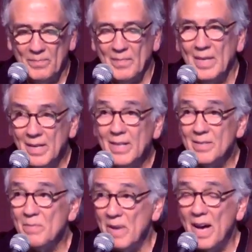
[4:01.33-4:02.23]
It is
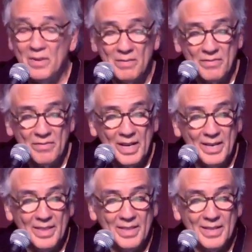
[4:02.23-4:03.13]
a matter of
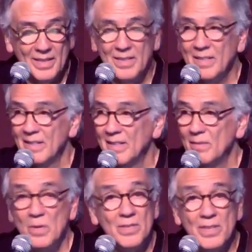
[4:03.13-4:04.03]
faith.
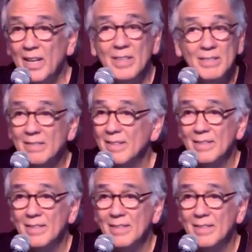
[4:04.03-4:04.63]
Was then